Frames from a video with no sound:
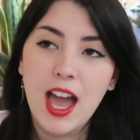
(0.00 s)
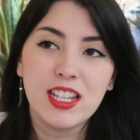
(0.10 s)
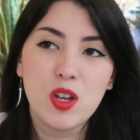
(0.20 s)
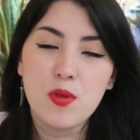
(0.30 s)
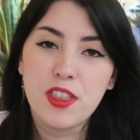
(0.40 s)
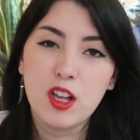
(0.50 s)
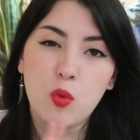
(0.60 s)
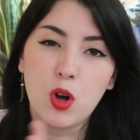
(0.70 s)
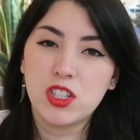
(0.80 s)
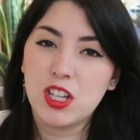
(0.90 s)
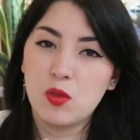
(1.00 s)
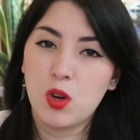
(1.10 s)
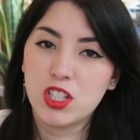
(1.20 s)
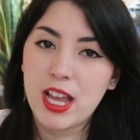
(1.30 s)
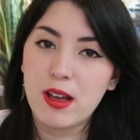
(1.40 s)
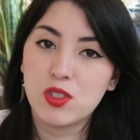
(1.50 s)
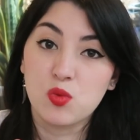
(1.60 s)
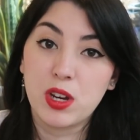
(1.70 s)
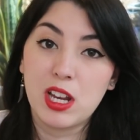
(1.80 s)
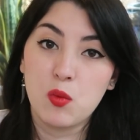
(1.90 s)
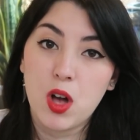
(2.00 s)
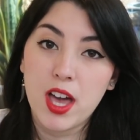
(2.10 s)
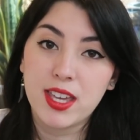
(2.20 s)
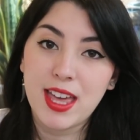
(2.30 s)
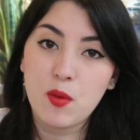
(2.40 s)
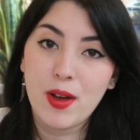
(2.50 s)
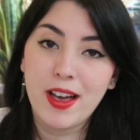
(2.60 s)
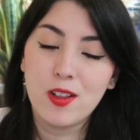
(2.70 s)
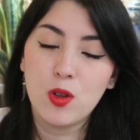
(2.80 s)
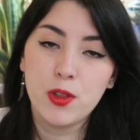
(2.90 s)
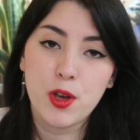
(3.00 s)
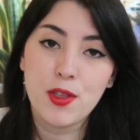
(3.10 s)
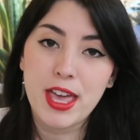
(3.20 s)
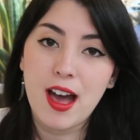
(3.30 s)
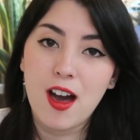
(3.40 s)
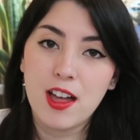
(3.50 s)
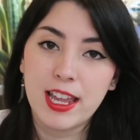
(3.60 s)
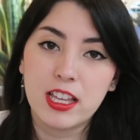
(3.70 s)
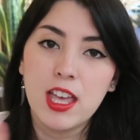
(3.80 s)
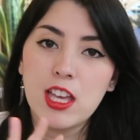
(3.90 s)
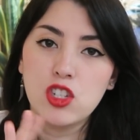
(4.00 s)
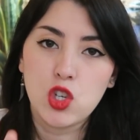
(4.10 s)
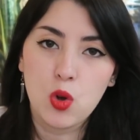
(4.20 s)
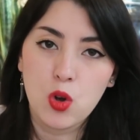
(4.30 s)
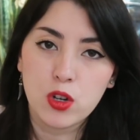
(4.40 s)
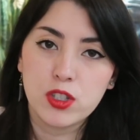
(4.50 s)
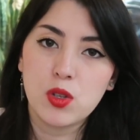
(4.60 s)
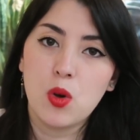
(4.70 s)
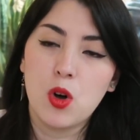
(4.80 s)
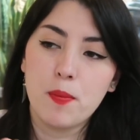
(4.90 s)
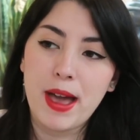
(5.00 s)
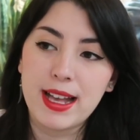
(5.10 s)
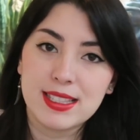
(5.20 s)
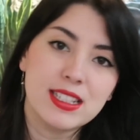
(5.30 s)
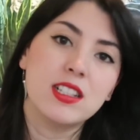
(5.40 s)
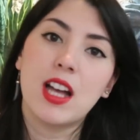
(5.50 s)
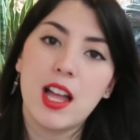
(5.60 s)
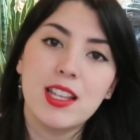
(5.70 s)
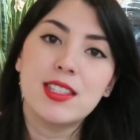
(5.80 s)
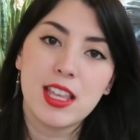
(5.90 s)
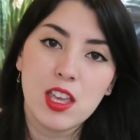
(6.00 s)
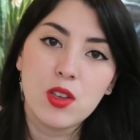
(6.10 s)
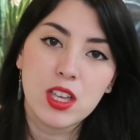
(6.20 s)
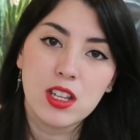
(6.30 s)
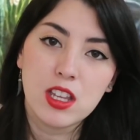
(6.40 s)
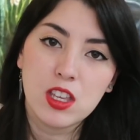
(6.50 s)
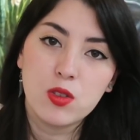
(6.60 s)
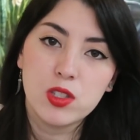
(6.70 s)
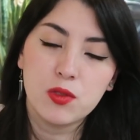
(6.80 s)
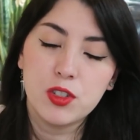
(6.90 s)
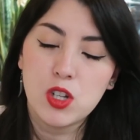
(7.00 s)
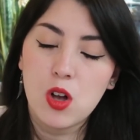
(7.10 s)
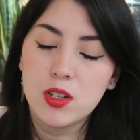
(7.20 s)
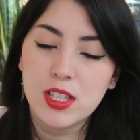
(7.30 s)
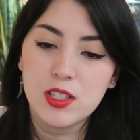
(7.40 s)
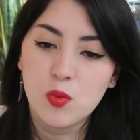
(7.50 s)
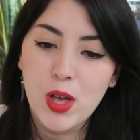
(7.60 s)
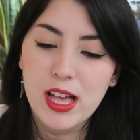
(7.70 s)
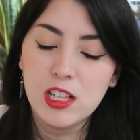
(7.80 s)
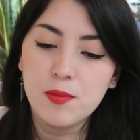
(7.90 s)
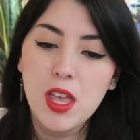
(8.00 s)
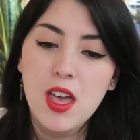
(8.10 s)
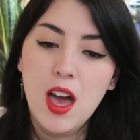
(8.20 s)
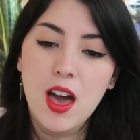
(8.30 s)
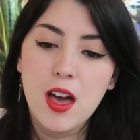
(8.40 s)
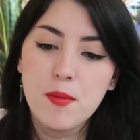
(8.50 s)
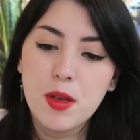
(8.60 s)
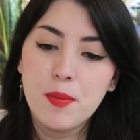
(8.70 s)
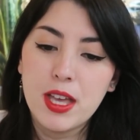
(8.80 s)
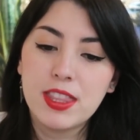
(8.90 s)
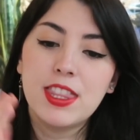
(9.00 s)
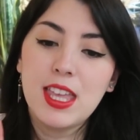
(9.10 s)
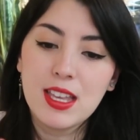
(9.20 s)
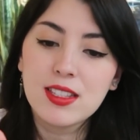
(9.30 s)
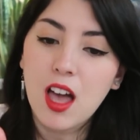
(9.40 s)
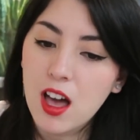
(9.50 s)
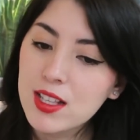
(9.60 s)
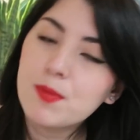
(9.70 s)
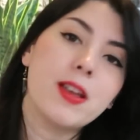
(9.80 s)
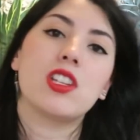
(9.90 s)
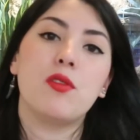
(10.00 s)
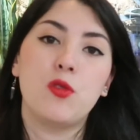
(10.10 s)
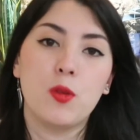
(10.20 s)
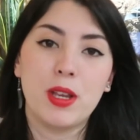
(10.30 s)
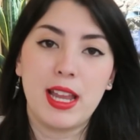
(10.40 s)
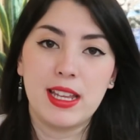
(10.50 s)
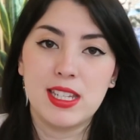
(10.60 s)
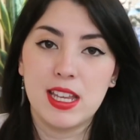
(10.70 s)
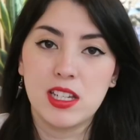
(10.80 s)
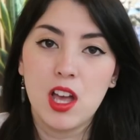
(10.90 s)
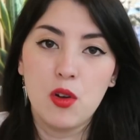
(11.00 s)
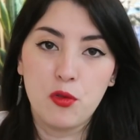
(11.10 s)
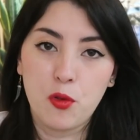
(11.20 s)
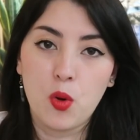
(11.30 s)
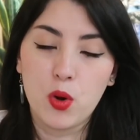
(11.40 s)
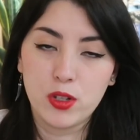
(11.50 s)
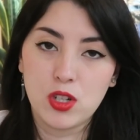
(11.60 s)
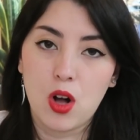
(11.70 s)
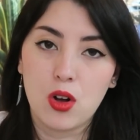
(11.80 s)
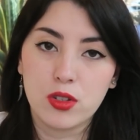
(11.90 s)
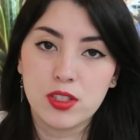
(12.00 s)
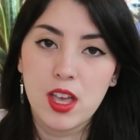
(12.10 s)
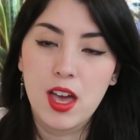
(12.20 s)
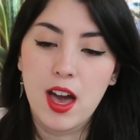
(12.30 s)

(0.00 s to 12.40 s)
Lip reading: I don't think wash-in, wash-outs really work that well, although there are like chalks or pastel colours that you can use for dogs as well. But these are specially formulated for dogs.